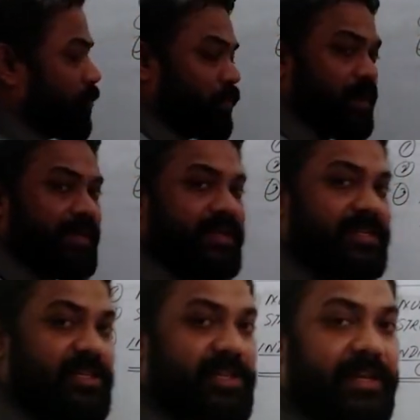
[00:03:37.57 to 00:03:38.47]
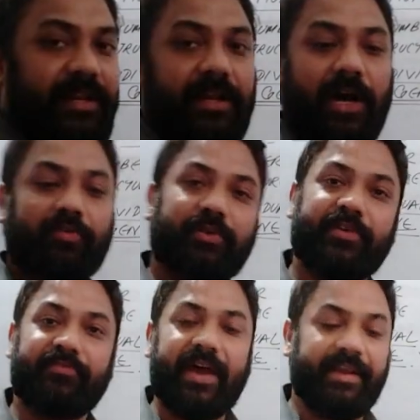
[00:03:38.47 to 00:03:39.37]
what is a gene and how to
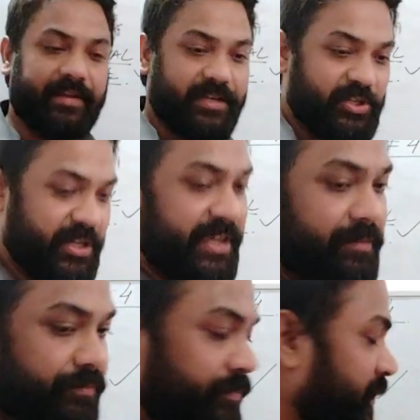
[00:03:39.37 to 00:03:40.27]
define a gene.